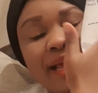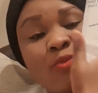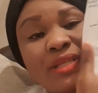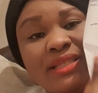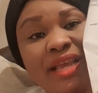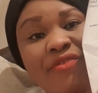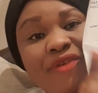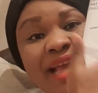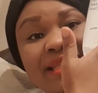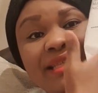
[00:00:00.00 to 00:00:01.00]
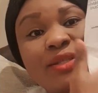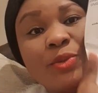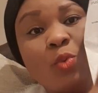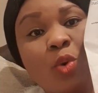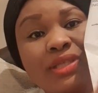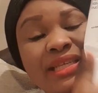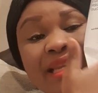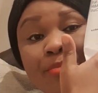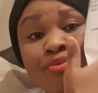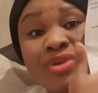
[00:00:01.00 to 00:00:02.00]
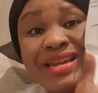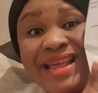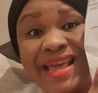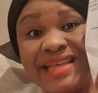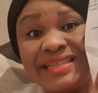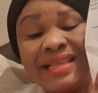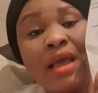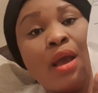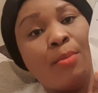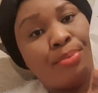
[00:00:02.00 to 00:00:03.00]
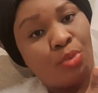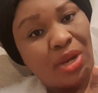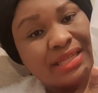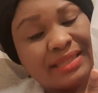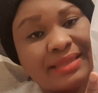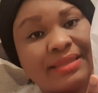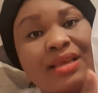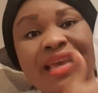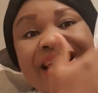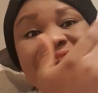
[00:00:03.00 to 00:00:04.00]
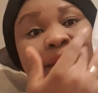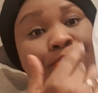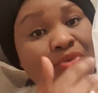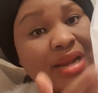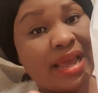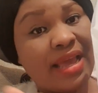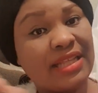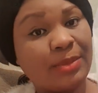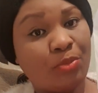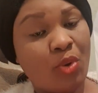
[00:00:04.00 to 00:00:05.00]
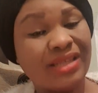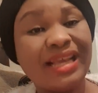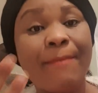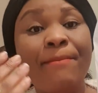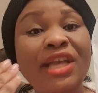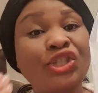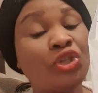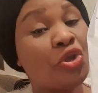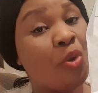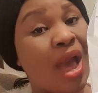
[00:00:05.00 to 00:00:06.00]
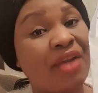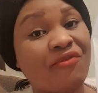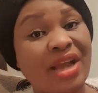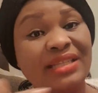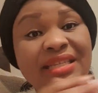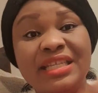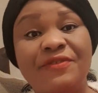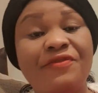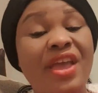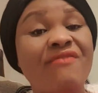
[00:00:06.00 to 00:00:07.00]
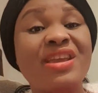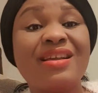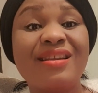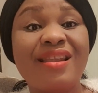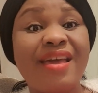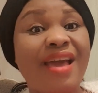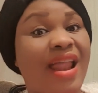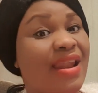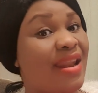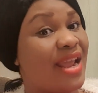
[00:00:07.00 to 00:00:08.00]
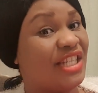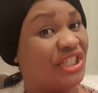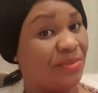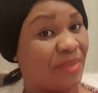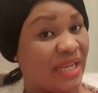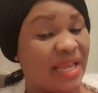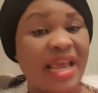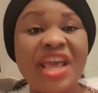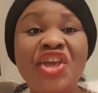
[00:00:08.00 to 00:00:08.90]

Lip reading: Like we say, write it in what? In a bullet points. In a bullet point, and make sure your handwriting is very clear and legibly.